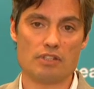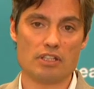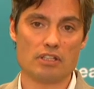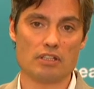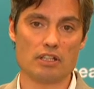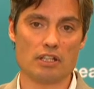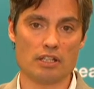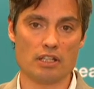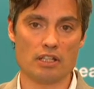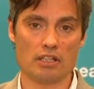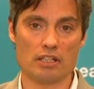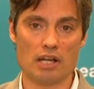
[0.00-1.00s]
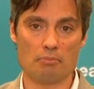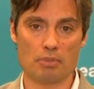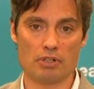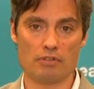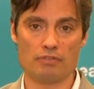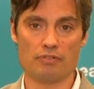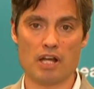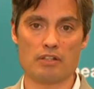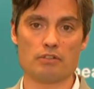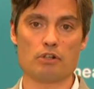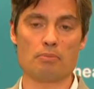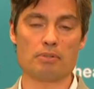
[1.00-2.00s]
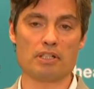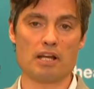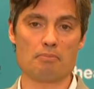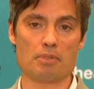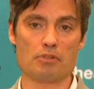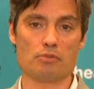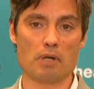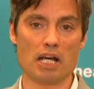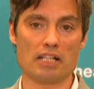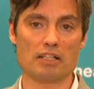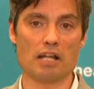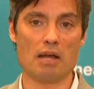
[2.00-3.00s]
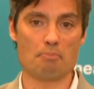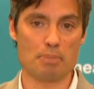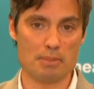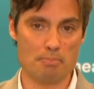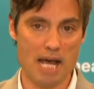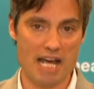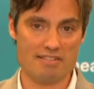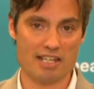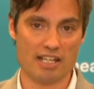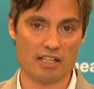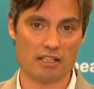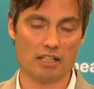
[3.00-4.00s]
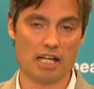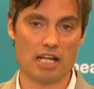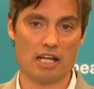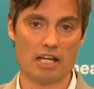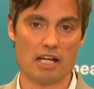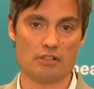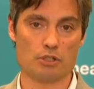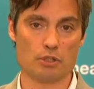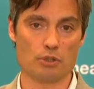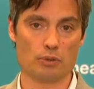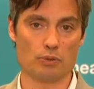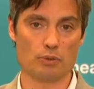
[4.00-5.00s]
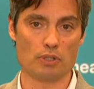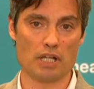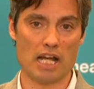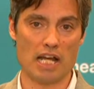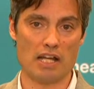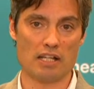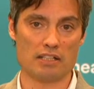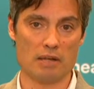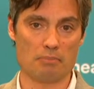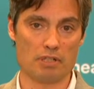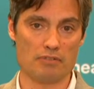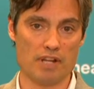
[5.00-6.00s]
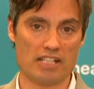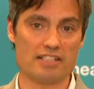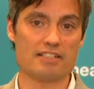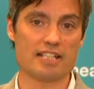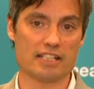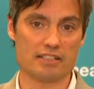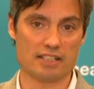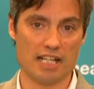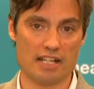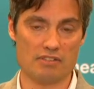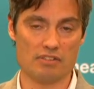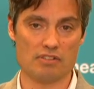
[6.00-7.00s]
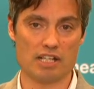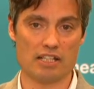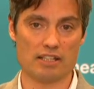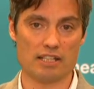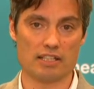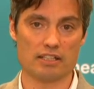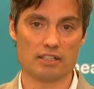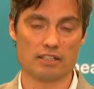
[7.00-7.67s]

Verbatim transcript: in the number of uh, drop in numbers might yeah. um, be masking uh, a true uh, number of undetected cases out there.